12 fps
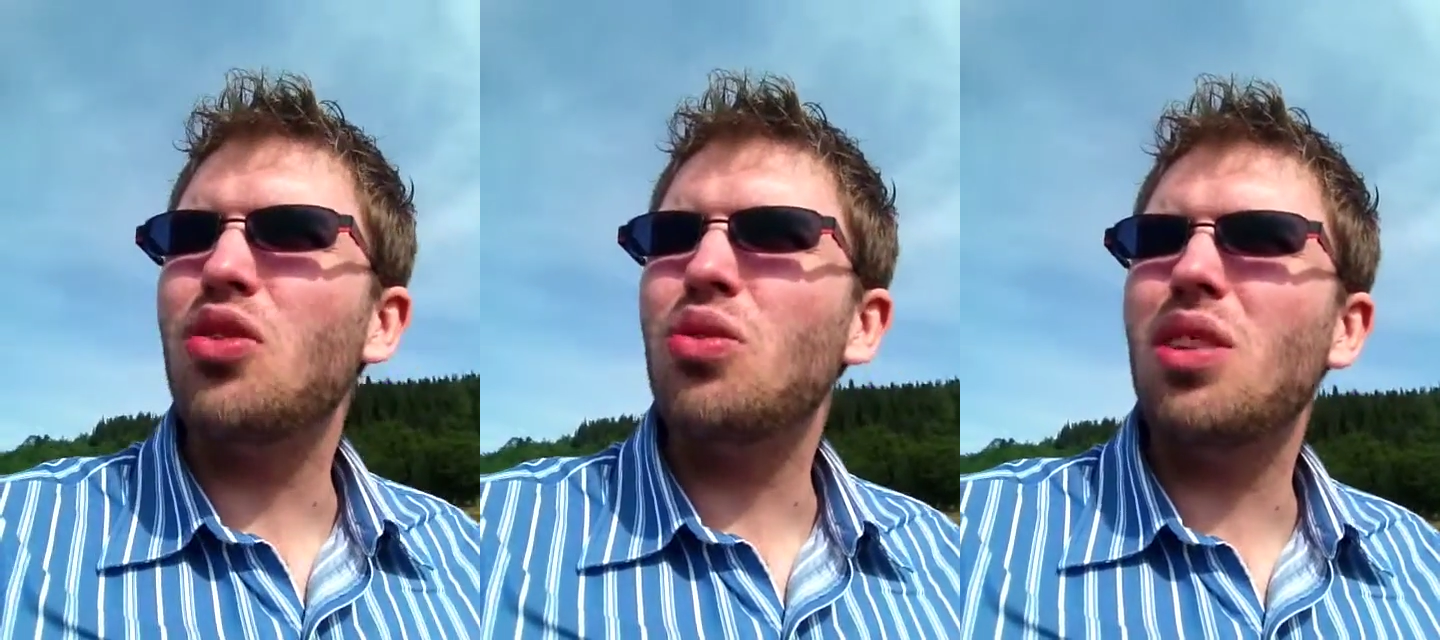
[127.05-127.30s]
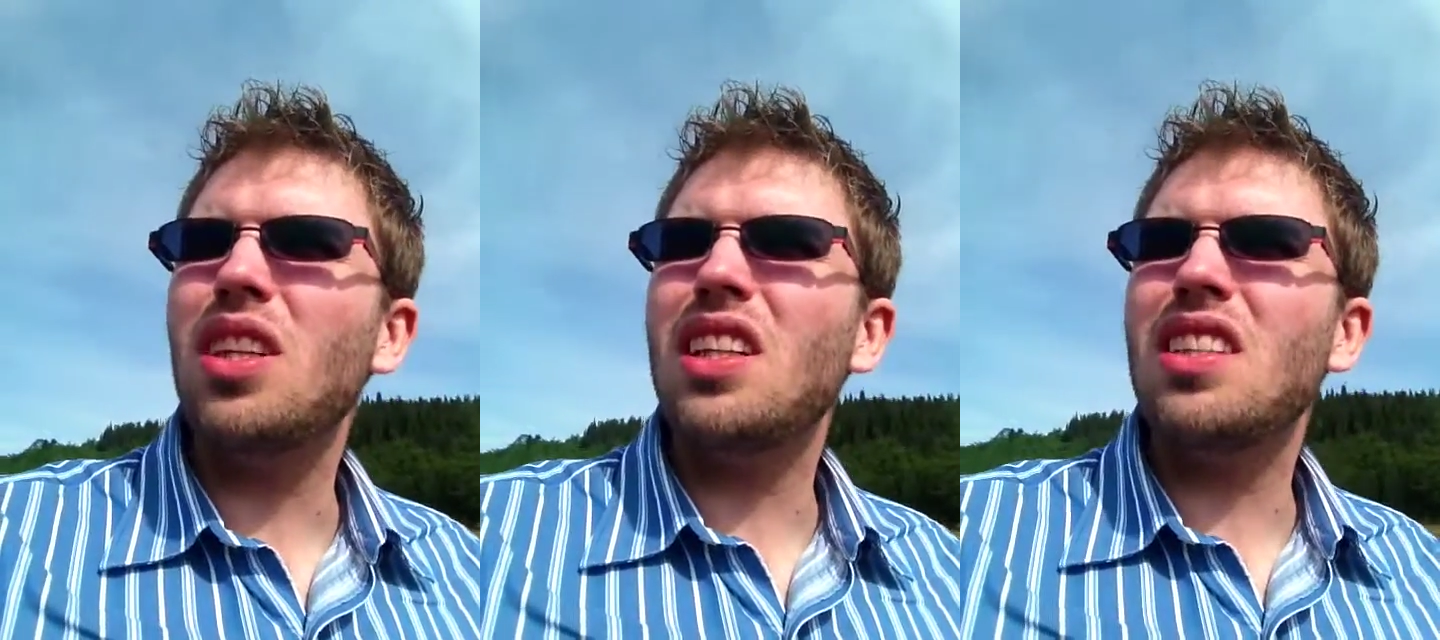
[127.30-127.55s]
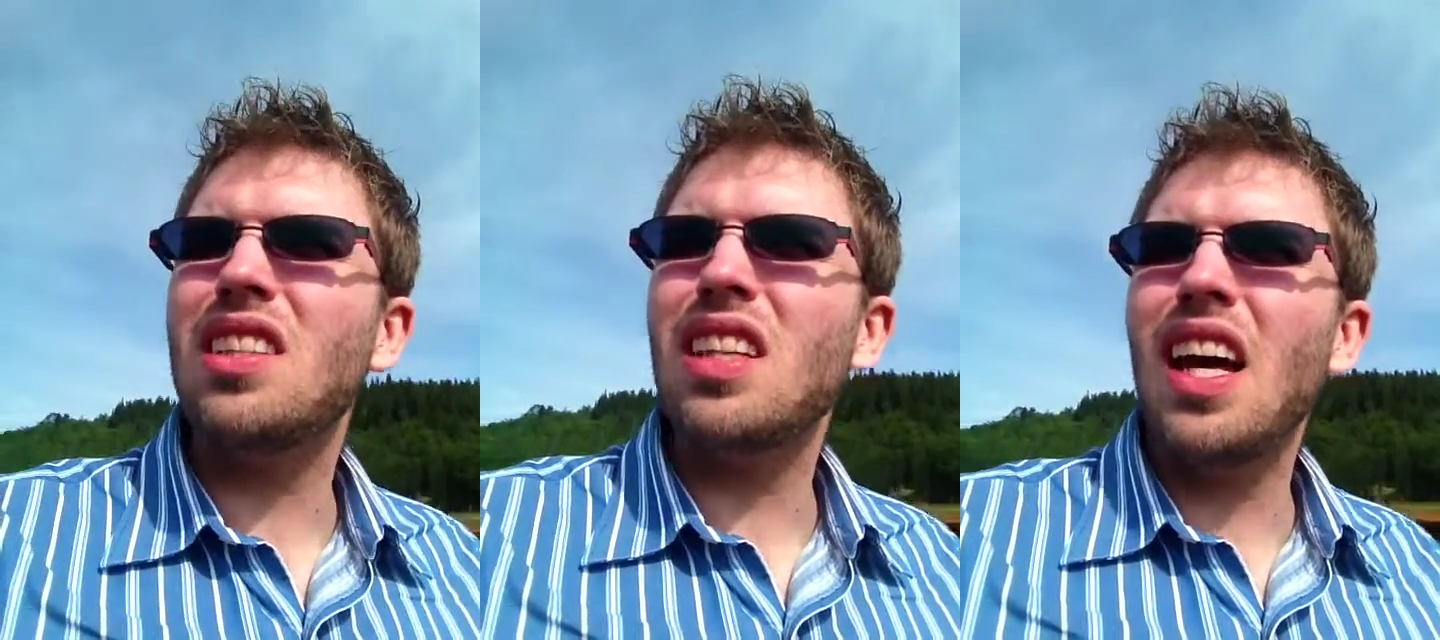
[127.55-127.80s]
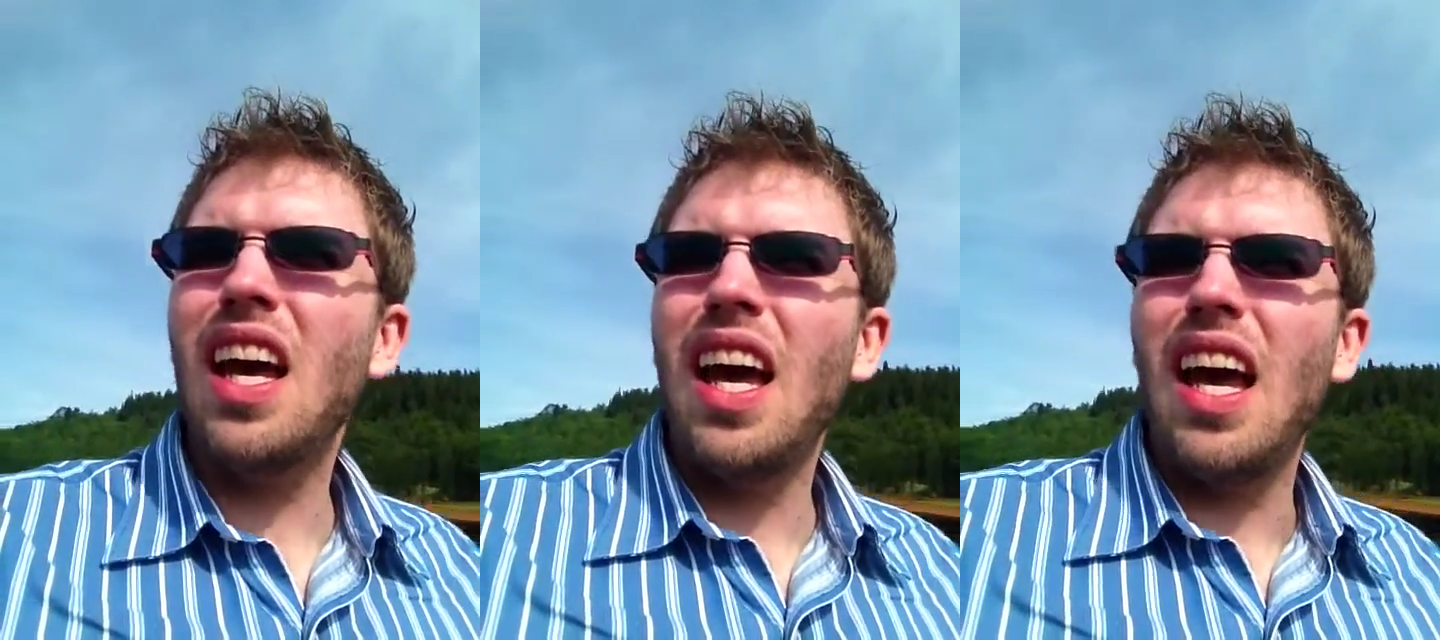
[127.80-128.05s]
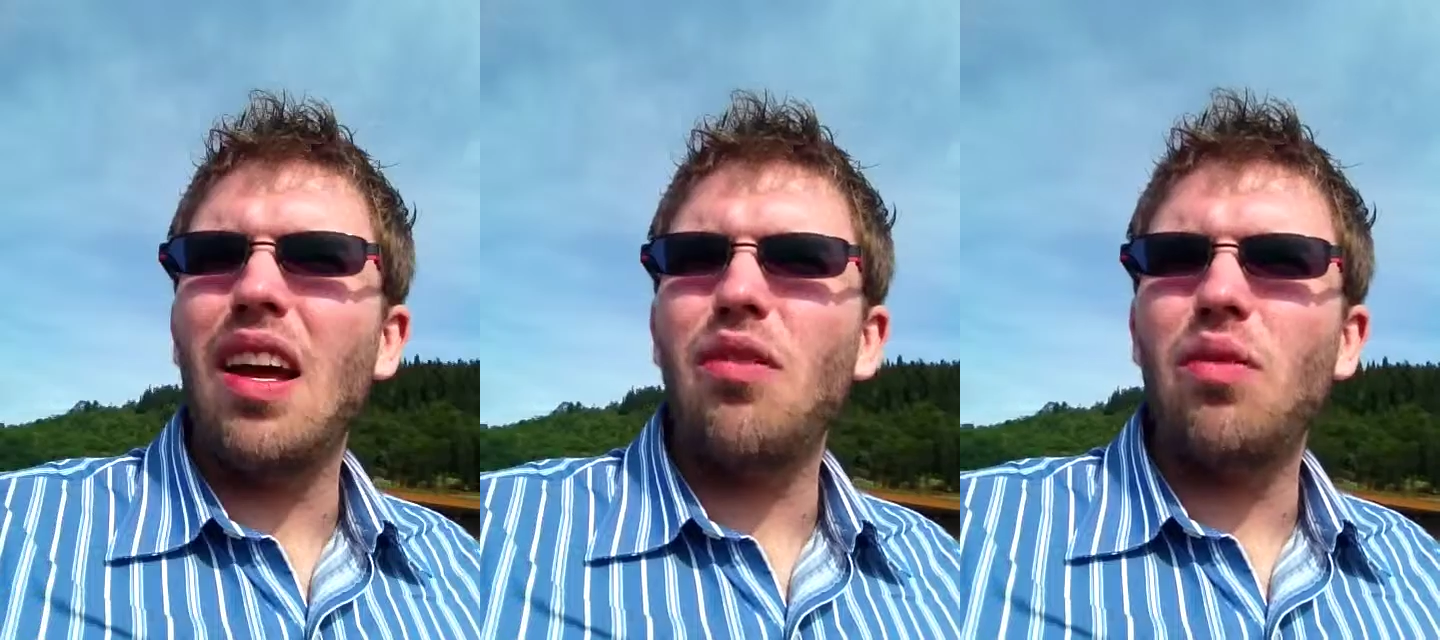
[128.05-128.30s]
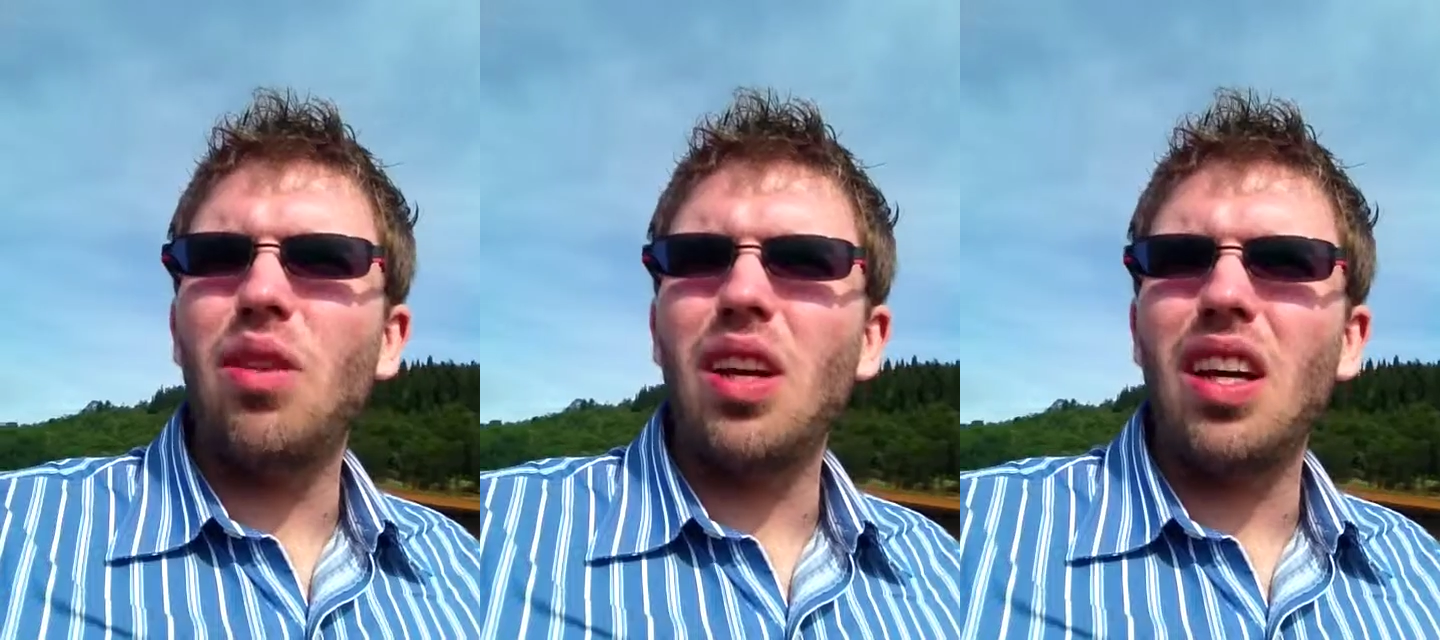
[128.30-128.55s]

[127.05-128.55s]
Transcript: trees and